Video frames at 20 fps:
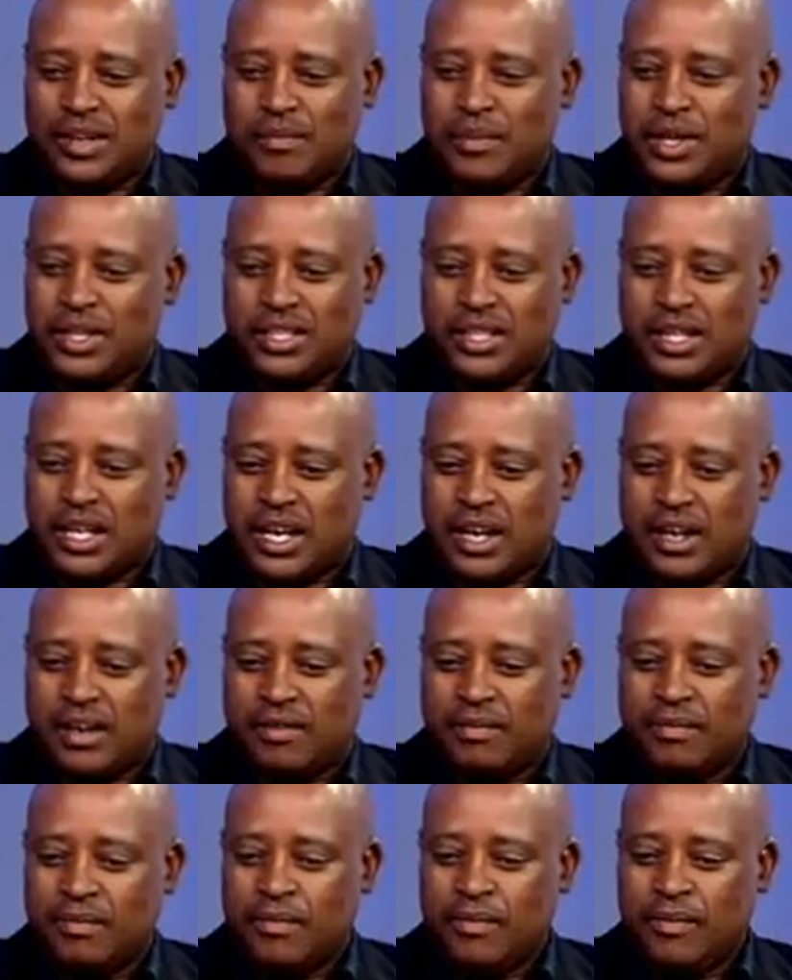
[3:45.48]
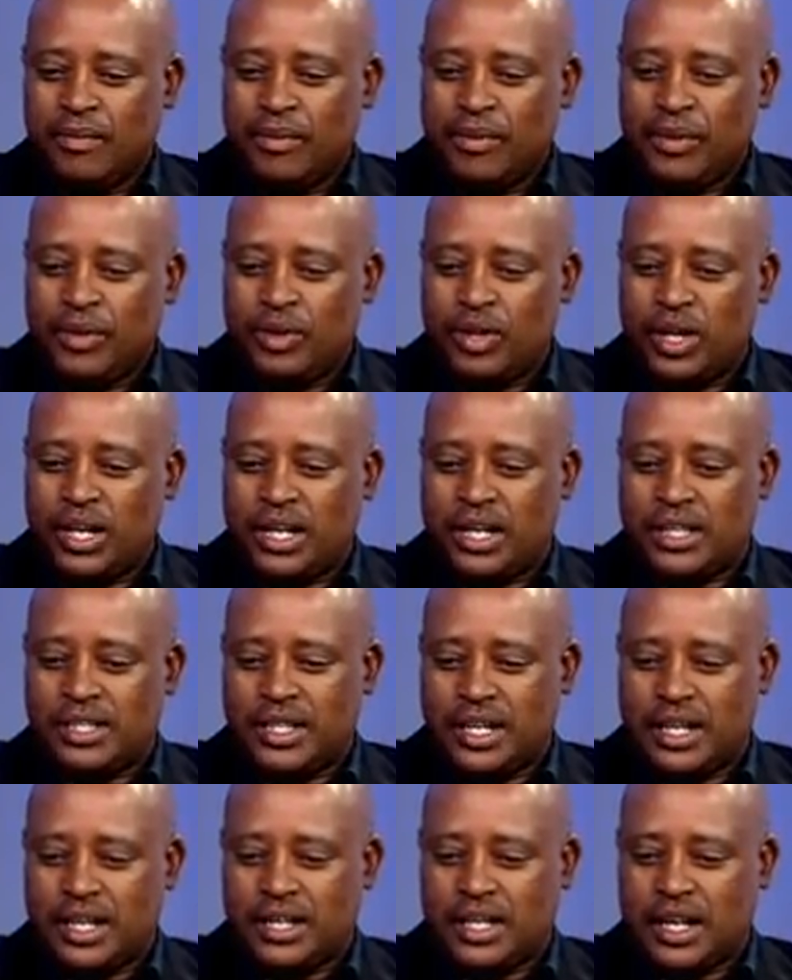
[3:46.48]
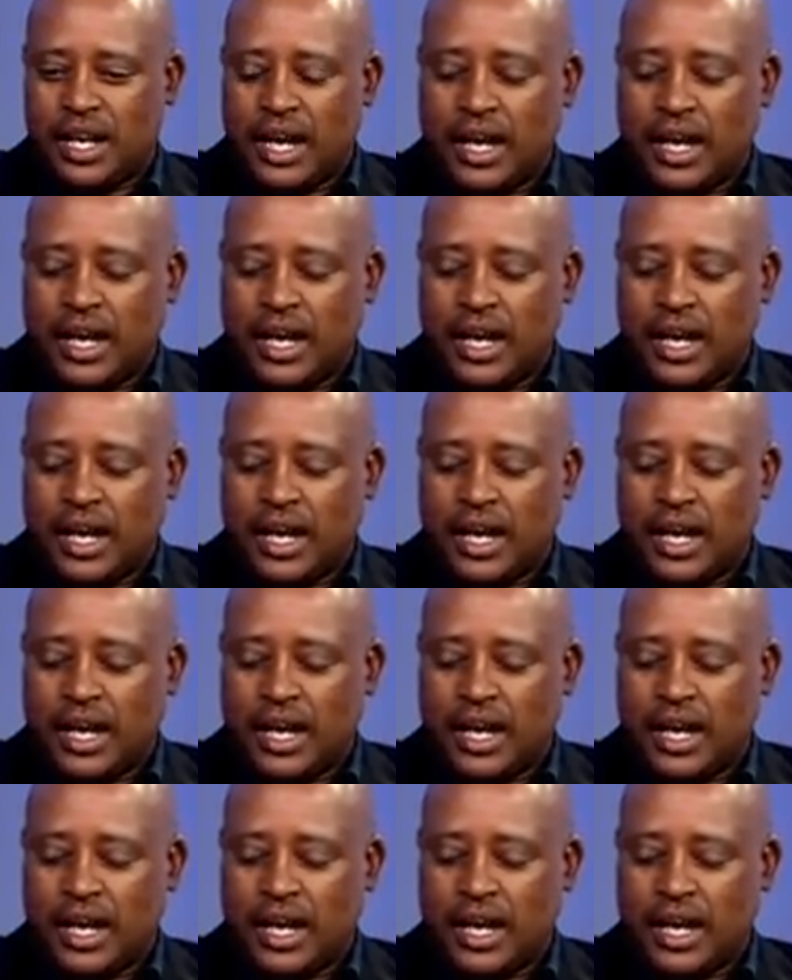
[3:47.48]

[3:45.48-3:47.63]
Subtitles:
an amazing guy. You'd understand,